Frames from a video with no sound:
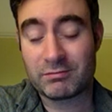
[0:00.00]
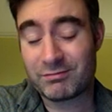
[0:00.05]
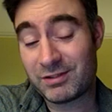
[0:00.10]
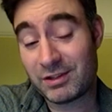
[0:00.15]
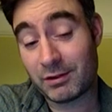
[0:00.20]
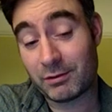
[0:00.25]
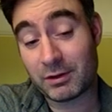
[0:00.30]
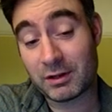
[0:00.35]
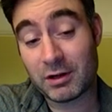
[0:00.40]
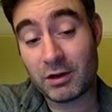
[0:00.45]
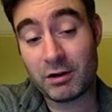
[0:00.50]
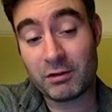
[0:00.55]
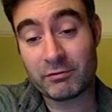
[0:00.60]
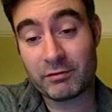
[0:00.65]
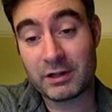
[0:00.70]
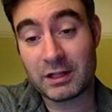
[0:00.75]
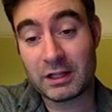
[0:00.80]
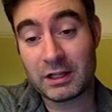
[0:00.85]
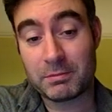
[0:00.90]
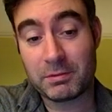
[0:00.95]
I can't
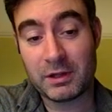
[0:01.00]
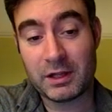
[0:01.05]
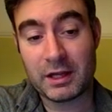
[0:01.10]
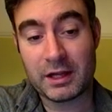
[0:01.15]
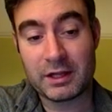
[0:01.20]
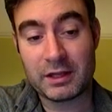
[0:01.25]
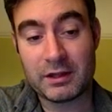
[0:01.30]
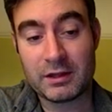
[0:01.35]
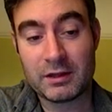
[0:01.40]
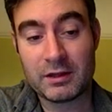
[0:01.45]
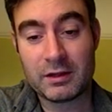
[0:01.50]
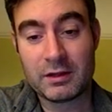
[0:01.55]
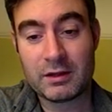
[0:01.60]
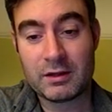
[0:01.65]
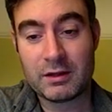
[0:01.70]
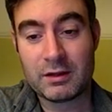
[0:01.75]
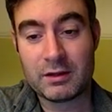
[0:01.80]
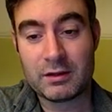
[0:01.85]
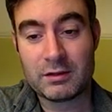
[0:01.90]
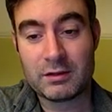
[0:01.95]
really play
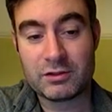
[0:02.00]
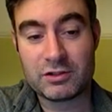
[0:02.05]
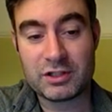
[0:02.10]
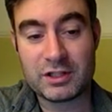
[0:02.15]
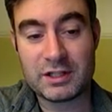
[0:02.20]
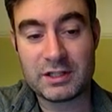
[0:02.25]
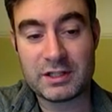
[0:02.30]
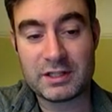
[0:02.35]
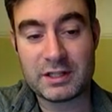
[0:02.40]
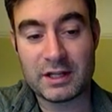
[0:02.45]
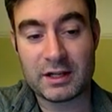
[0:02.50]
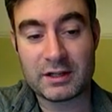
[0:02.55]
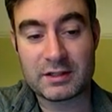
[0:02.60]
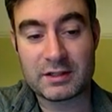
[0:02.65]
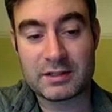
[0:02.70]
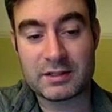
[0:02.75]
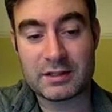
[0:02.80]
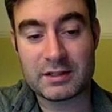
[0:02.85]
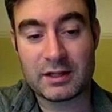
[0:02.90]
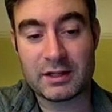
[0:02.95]

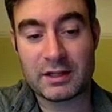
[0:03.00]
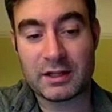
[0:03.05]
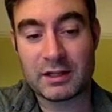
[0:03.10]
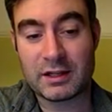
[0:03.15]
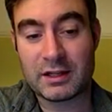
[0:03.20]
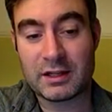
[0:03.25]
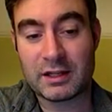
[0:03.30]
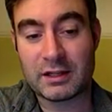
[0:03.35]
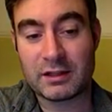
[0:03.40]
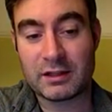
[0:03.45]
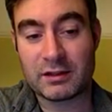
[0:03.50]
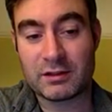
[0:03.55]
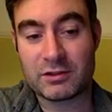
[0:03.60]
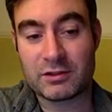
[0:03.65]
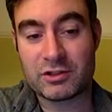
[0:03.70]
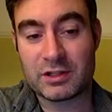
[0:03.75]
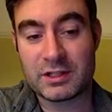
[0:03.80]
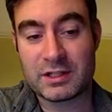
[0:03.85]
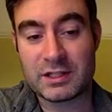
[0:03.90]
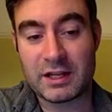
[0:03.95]
g6 and then king
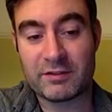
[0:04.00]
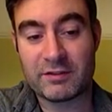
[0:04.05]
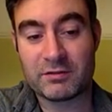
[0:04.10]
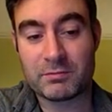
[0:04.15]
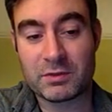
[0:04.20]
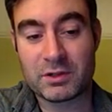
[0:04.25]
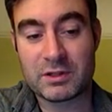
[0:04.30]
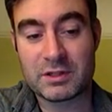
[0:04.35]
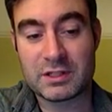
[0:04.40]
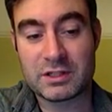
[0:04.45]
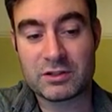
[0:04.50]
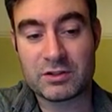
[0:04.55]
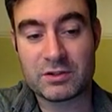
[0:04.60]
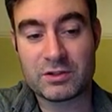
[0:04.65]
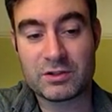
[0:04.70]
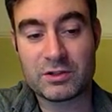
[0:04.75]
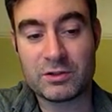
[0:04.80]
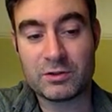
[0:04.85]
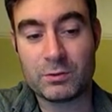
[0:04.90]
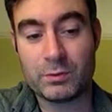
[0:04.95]
g7 because it's
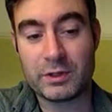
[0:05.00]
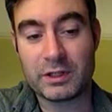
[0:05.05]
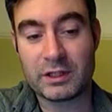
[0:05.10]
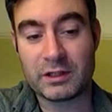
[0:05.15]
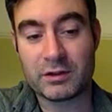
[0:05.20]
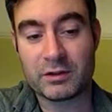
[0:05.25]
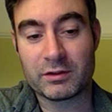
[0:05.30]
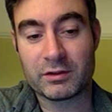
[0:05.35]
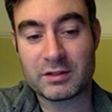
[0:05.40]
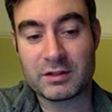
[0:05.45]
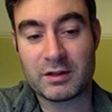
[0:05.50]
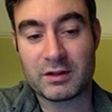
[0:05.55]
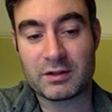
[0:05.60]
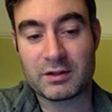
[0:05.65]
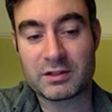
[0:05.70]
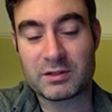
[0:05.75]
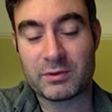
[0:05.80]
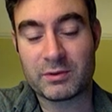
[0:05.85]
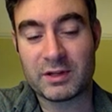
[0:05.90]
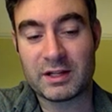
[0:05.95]
just too weakening on the
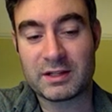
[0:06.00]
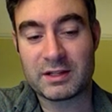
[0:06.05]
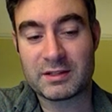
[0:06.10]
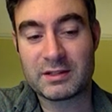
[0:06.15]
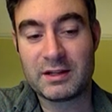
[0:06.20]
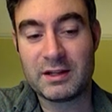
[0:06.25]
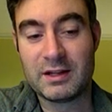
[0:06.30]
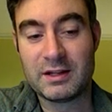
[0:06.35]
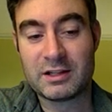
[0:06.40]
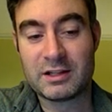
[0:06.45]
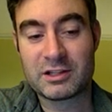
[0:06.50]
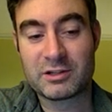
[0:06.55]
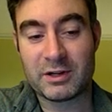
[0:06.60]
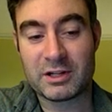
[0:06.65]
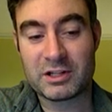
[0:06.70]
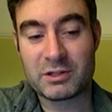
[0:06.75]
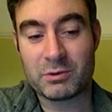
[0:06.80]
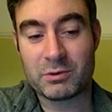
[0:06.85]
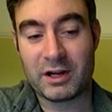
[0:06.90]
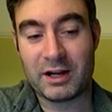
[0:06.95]
dart squares. So
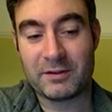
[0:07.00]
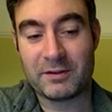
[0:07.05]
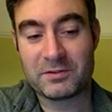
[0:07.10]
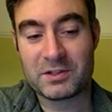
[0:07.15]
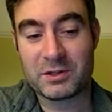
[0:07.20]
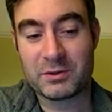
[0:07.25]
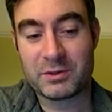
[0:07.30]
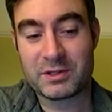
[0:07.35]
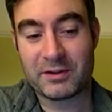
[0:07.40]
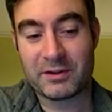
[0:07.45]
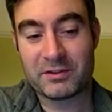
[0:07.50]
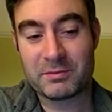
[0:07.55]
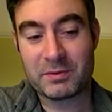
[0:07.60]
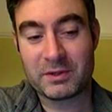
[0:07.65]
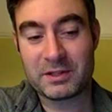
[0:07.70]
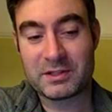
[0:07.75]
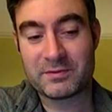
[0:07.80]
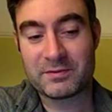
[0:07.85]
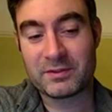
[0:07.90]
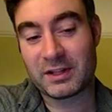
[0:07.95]
actually what I have to do is I have to
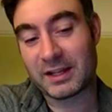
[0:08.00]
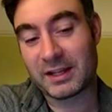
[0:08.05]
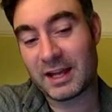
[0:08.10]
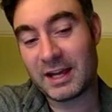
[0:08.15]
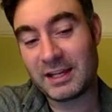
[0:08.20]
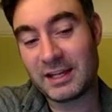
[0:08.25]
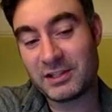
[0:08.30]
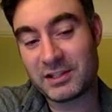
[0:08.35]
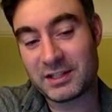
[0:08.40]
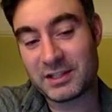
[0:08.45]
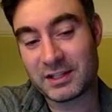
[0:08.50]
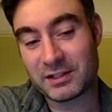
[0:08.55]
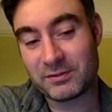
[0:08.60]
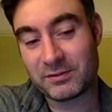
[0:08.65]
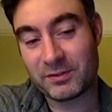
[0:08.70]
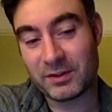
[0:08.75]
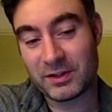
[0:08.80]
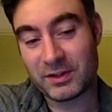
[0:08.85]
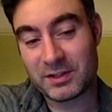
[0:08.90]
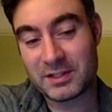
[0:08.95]
play something like h6
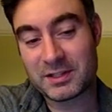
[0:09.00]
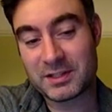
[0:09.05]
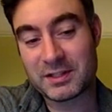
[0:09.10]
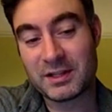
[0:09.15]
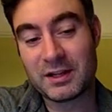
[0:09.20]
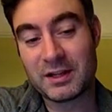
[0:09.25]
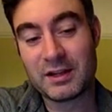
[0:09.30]
first,